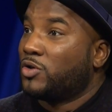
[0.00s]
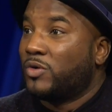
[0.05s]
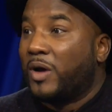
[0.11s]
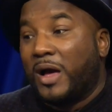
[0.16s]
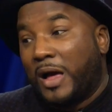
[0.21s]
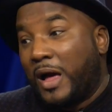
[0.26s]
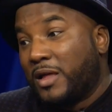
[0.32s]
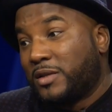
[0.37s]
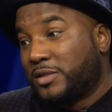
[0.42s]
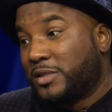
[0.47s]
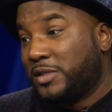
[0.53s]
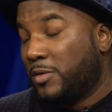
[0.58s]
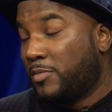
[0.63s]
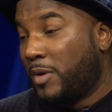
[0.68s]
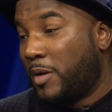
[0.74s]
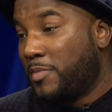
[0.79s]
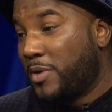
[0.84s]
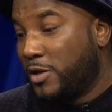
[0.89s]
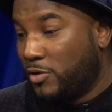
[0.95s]
So I see
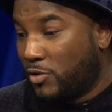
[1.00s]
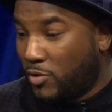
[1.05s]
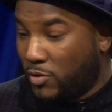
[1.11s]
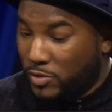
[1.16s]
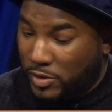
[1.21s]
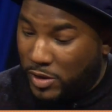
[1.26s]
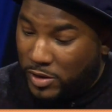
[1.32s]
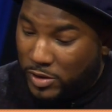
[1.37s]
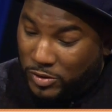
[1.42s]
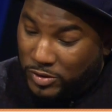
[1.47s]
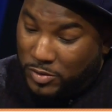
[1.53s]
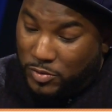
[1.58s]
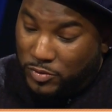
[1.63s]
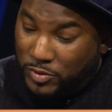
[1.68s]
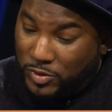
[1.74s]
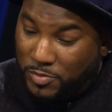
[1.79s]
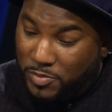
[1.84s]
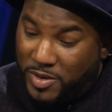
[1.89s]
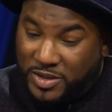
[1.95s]
him, I mean, you know,
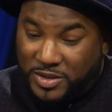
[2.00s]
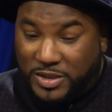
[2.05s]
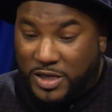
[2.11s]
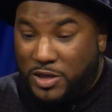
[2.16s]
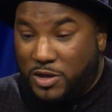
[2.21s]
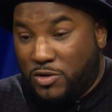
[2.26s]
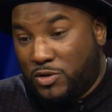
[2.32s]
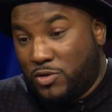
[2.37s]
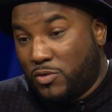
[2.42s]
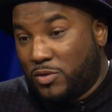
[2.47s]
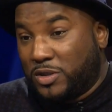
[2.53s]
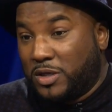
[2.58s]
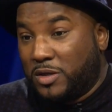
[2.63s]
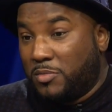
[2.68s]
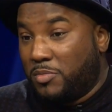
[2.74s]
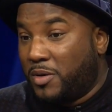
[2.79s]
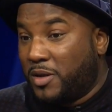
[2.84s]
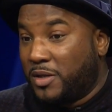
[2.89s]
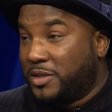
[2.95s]
the best thing you do is
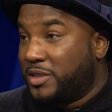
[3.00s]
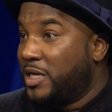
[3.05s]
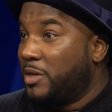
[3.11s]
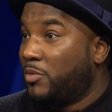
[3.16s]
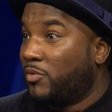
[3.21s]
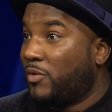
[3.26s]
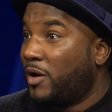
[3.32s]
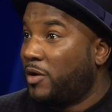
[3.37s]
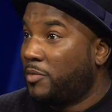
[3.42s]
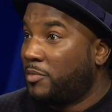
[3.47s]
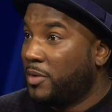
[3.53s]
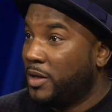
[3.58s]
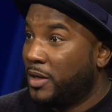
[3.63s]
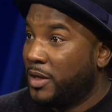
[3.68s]
get a better team around him.